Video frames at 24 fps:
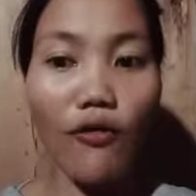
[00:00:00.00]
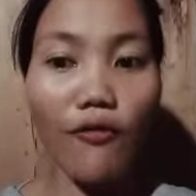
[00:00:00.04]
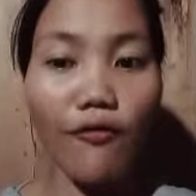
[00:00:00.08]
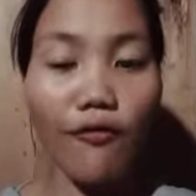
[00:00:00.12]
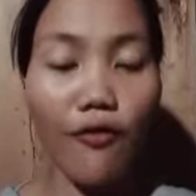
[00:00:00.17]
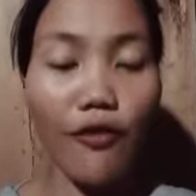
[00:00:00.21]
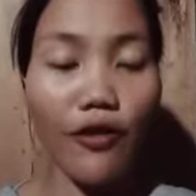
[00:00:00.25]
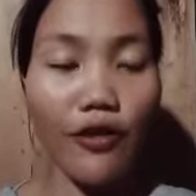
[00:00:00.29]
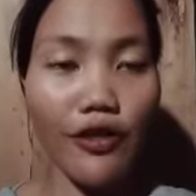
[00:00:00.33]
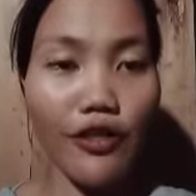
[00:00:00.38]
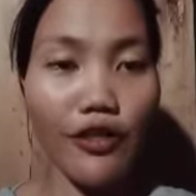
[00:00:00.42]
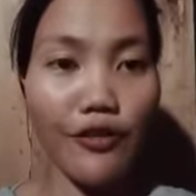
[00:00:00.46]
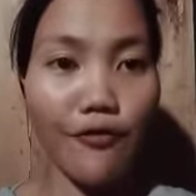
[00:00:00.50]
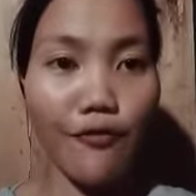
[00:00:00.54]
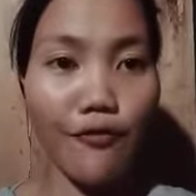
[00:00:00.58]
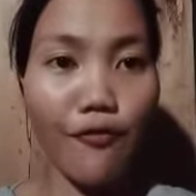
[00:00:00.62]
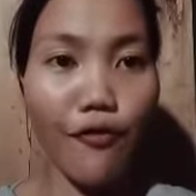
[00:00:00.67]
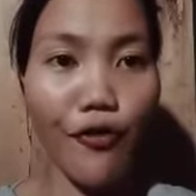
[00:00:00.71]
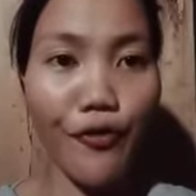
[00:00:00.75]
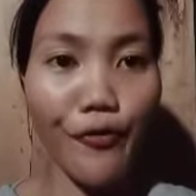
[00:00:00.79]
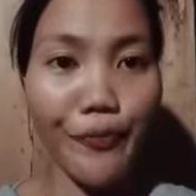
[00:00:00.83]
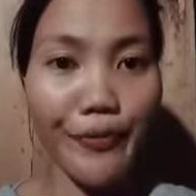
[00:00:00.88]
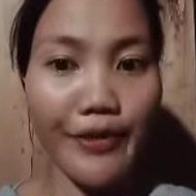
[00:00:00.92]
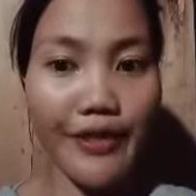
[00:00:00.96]
For the
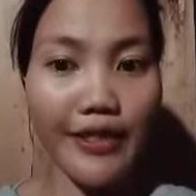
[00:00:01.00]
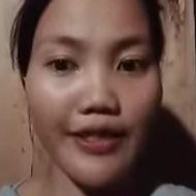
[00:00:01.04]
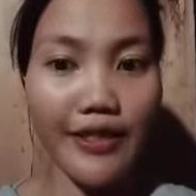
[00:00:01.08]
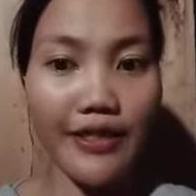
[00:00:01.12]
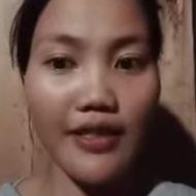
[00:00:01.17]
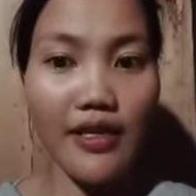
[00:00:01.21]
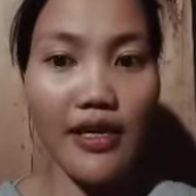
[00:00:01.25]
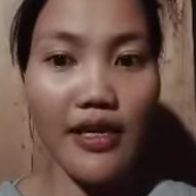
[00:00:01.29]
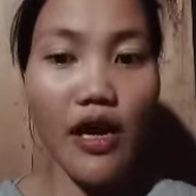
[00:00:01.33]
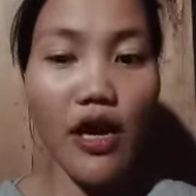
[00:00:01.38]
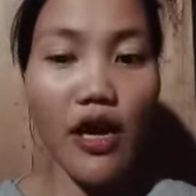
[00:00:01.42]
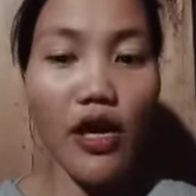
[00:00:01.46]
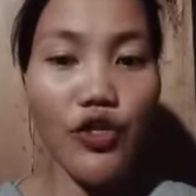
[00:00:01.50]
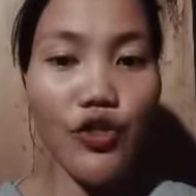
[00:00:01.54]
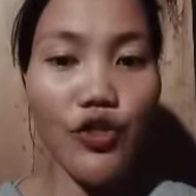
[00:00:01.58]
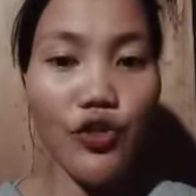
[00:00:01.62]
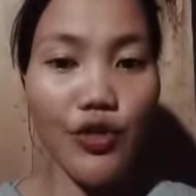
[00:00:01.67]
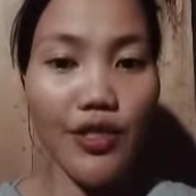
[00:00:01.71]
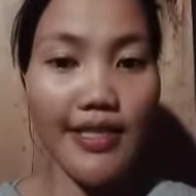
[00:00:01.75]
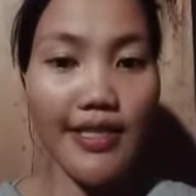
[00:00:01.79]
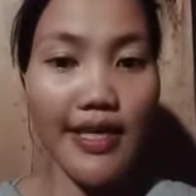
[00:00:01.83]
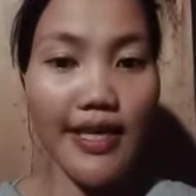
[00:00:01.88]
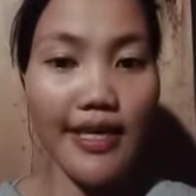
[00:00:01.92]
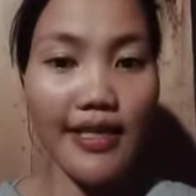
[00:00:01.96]
former,
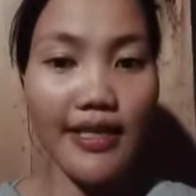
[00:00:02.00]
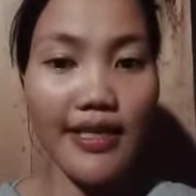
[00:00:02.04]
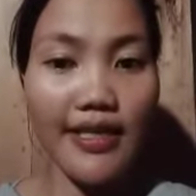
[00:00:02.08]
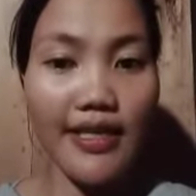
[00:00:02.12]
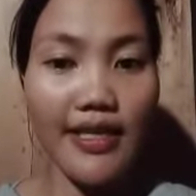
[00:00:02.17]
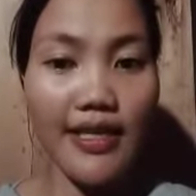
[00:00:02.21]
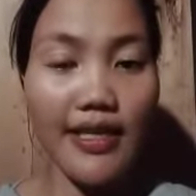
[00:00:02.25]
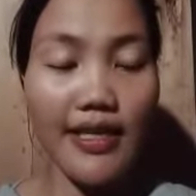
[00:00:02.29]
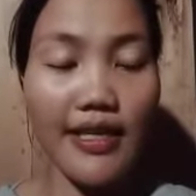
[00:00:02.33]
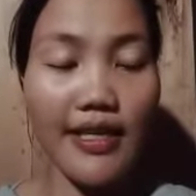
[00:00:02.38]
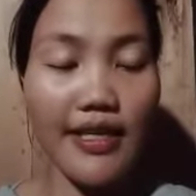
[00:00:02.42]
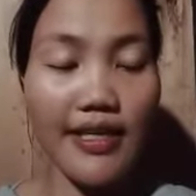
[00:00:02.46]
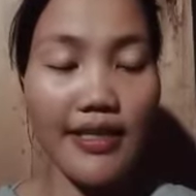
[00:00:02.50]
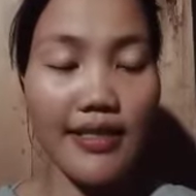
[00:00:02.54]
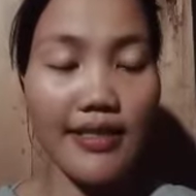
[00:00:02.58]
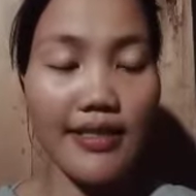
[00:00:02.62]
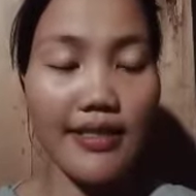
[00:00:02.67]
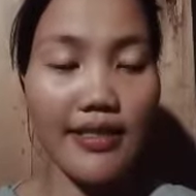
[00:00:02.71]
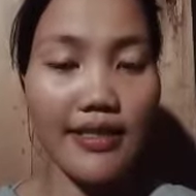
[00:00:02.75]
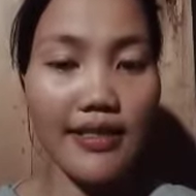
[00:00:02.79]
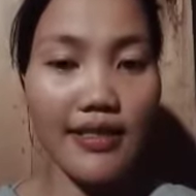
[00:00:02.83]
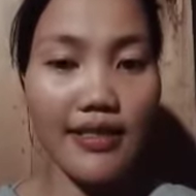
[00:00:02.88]
society is